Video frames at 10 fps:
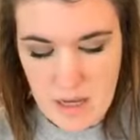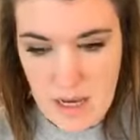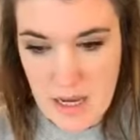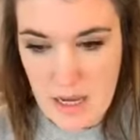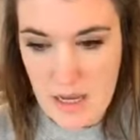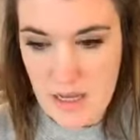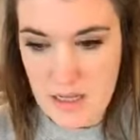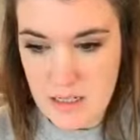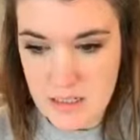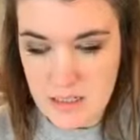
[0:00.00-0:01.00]

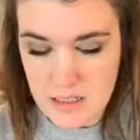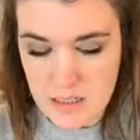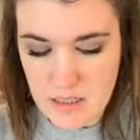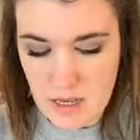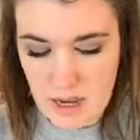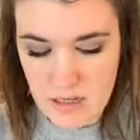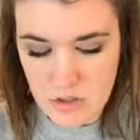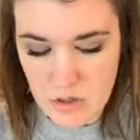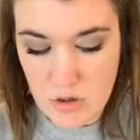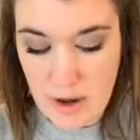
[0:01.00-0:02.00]
And
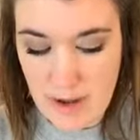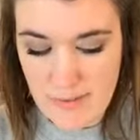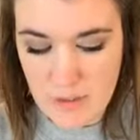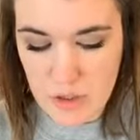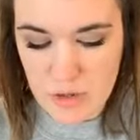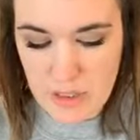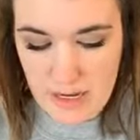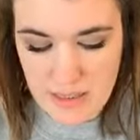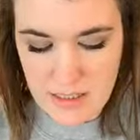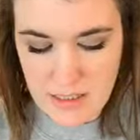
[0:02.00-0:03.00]
show you, I have two
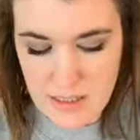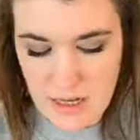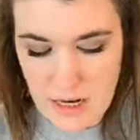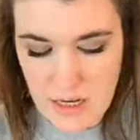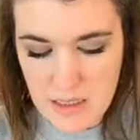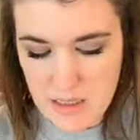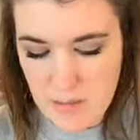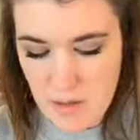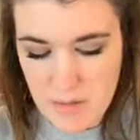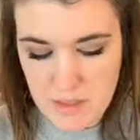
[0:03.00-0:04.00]
sizes that I
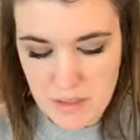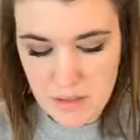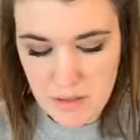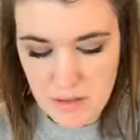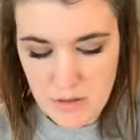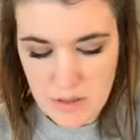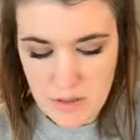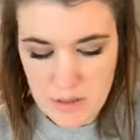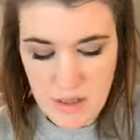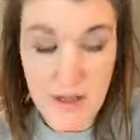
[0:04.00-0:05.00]
sometimes include. It
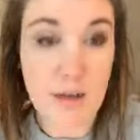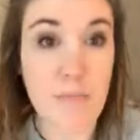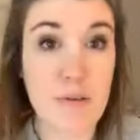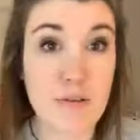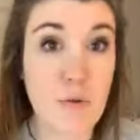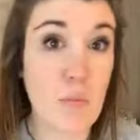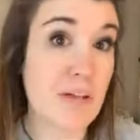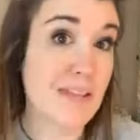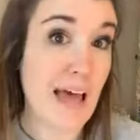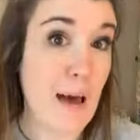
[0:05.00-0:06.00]
just kind of depends on
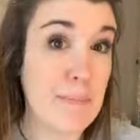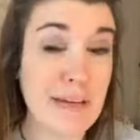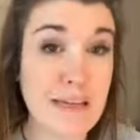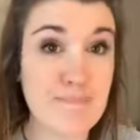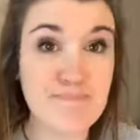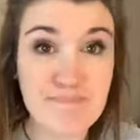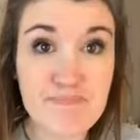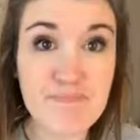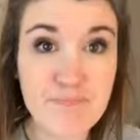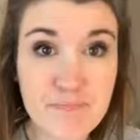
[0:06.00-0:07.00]
what's happening.
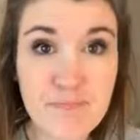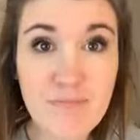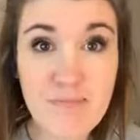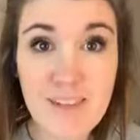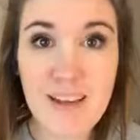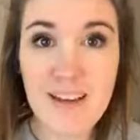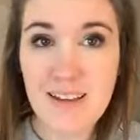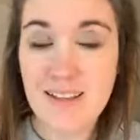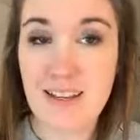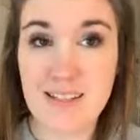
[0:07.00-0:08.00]

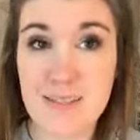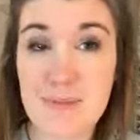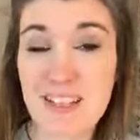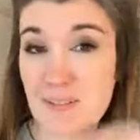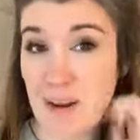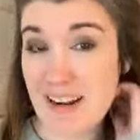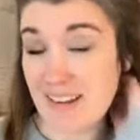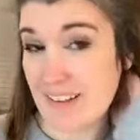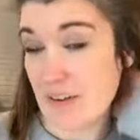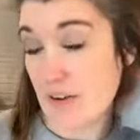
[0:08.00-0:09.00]
Yes, it's been like raining
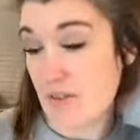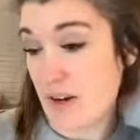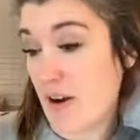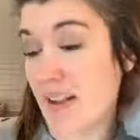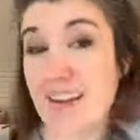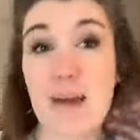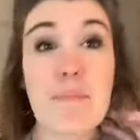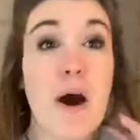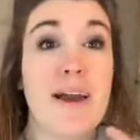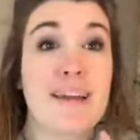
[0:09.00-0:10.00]
glitter over here. Like
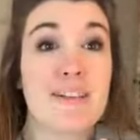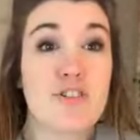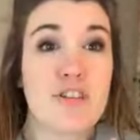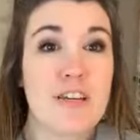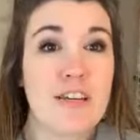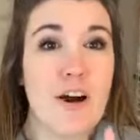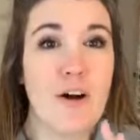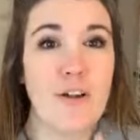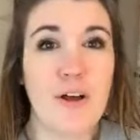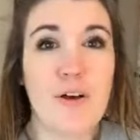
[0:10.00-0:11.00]
I'm itchy
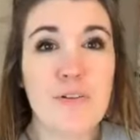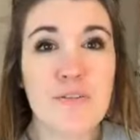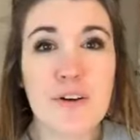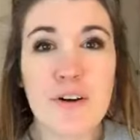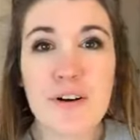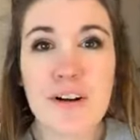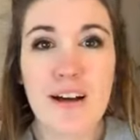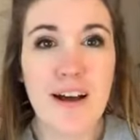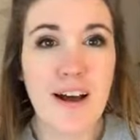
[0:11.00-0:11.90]
all over.